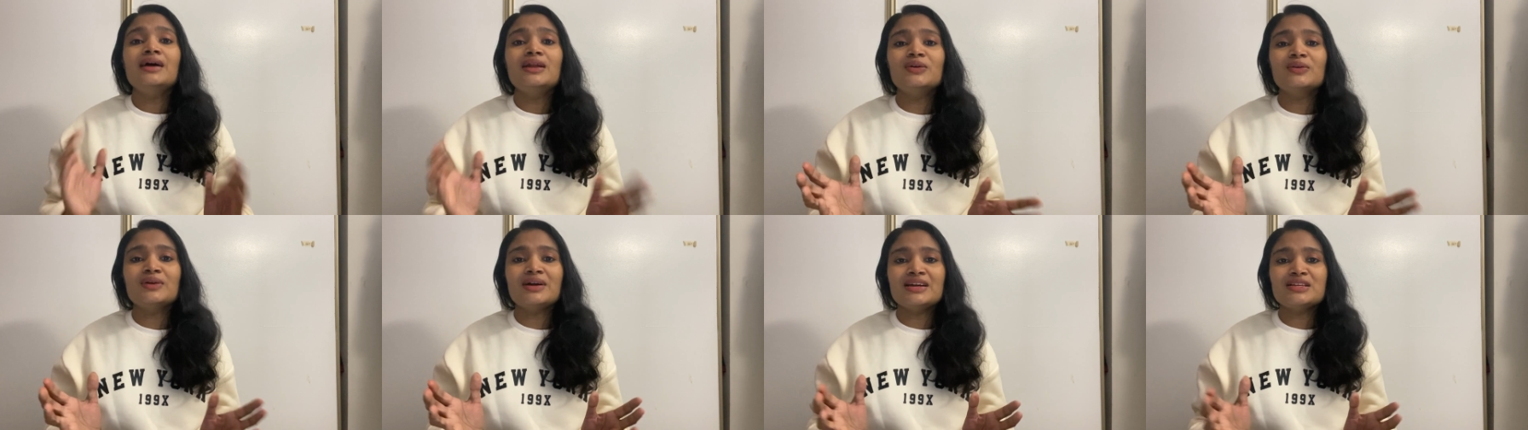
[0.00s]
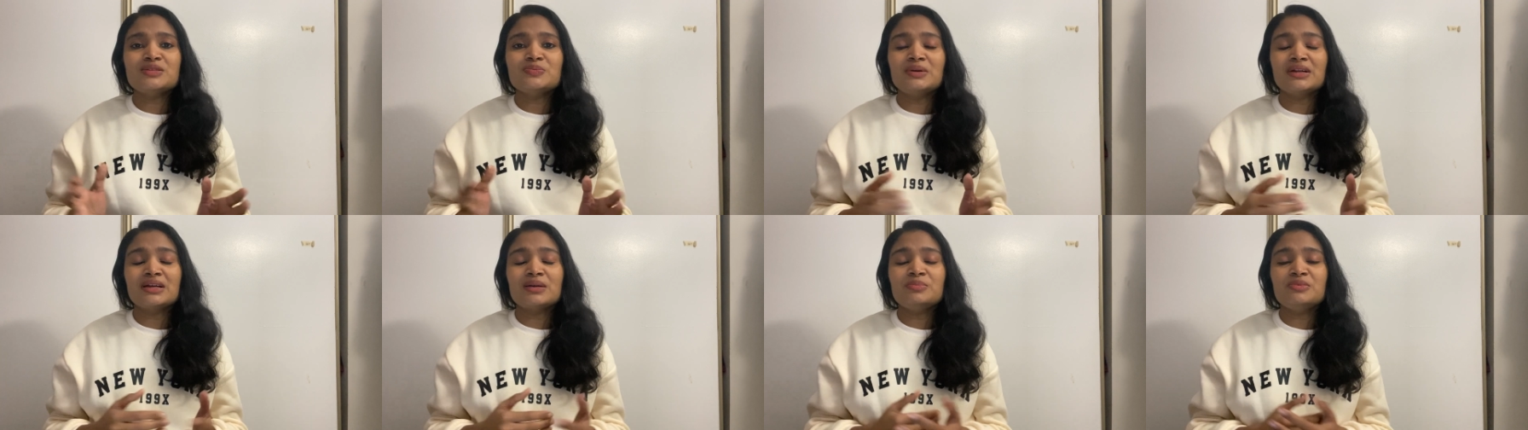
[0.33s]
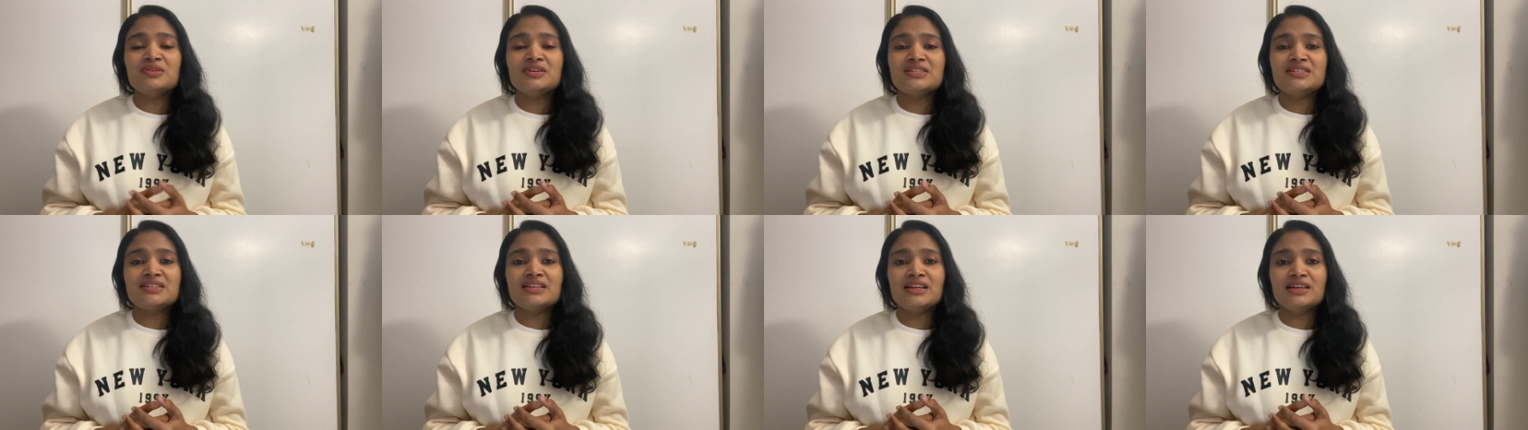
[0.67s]
Hello guys, welcome to
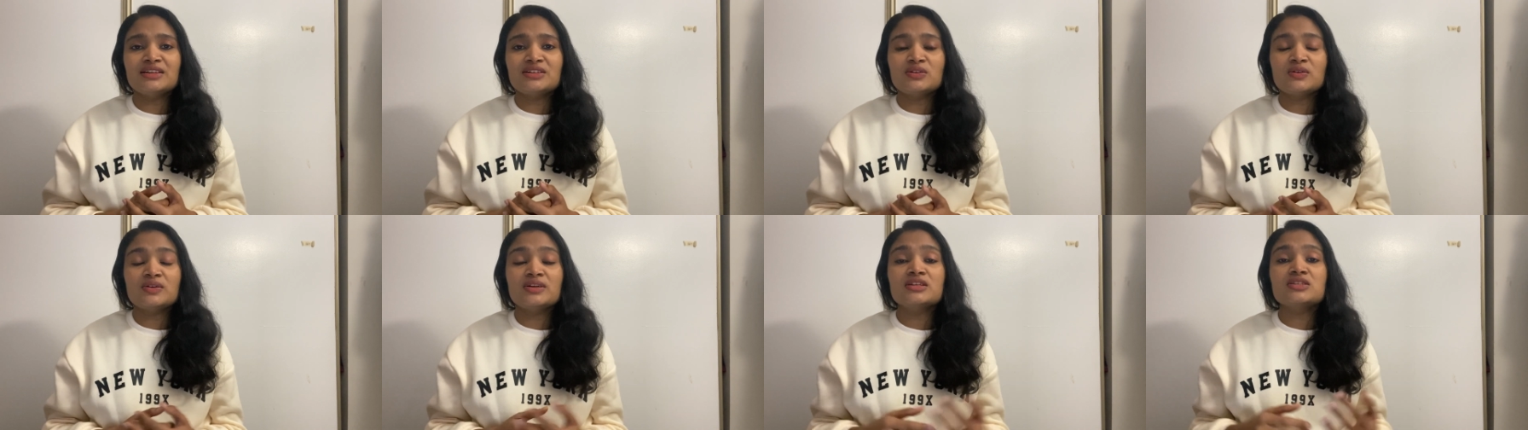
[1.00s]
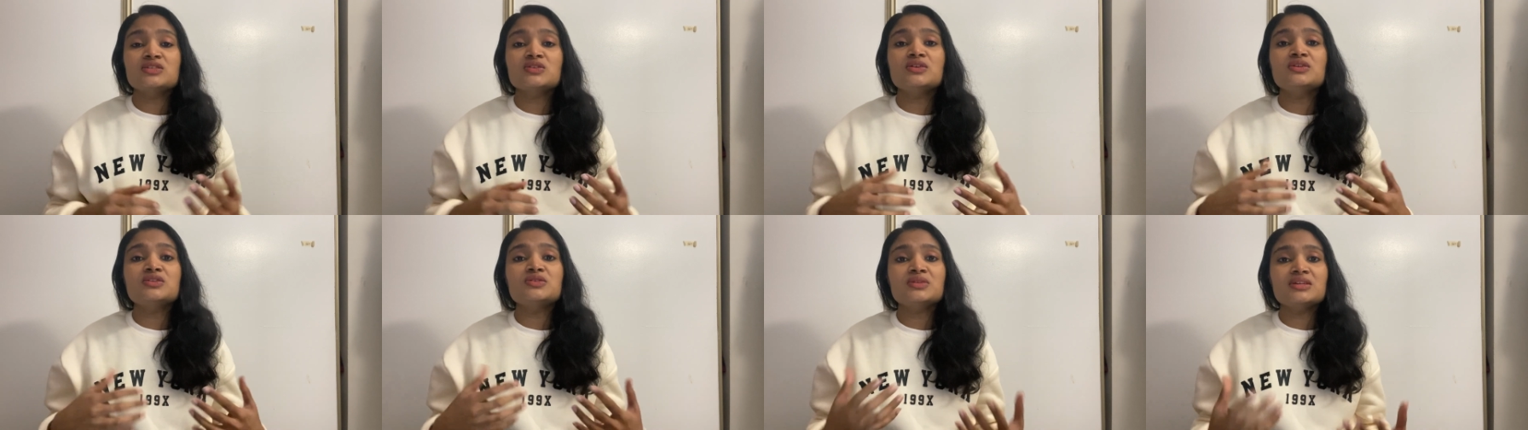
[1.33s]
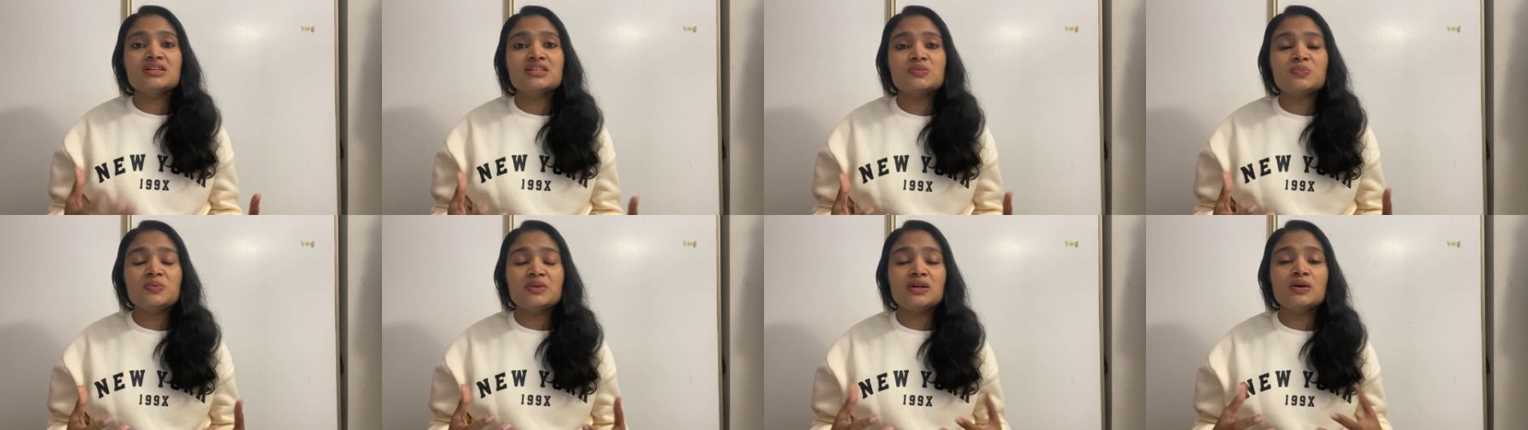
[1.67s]
Easy Electronics. So in
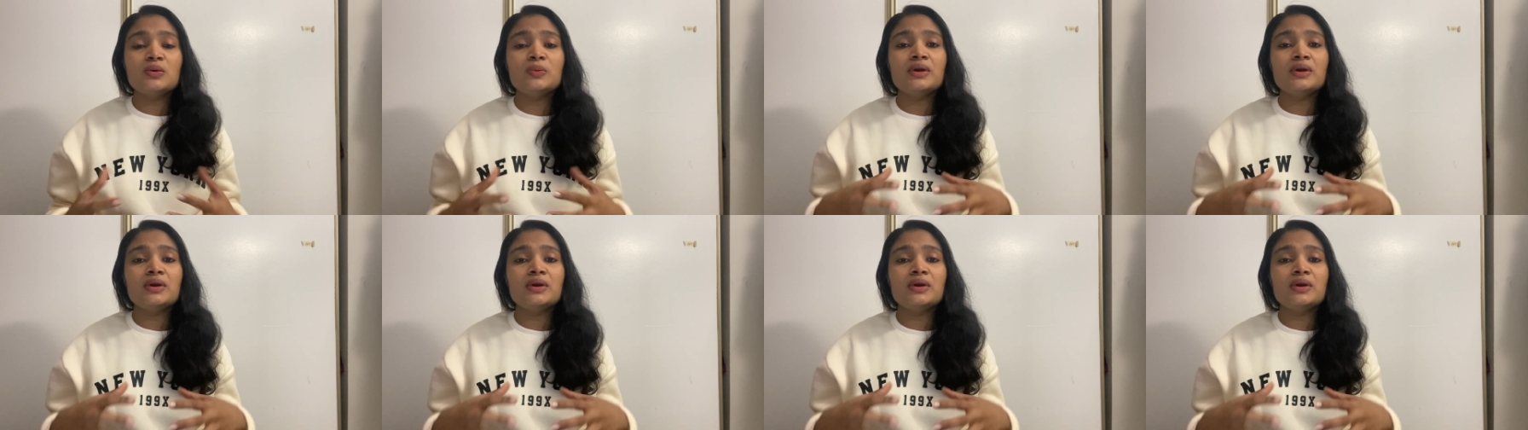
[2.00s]
today's video,